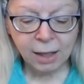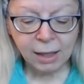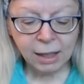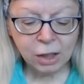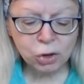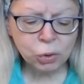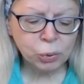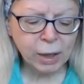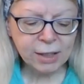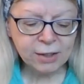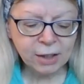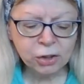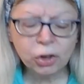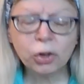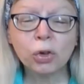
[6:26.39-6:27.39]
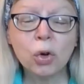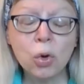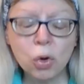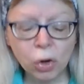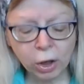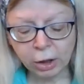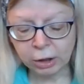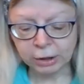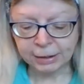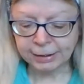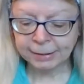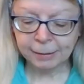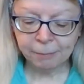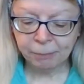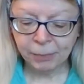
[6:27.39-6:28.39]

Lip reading: He treads on your corns.